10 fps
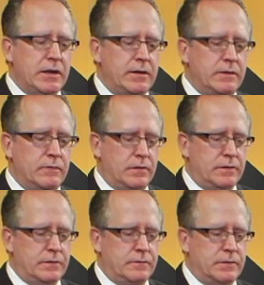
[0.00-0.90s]
You know,
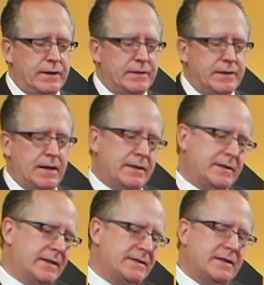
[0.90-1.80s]
we'll get to
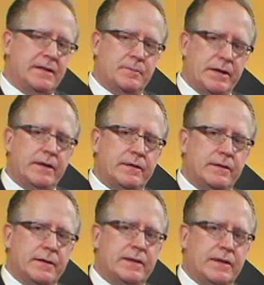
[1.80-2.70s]
contests in a minute.
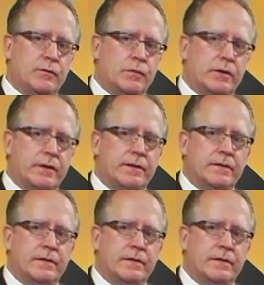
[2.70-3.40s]
It can work.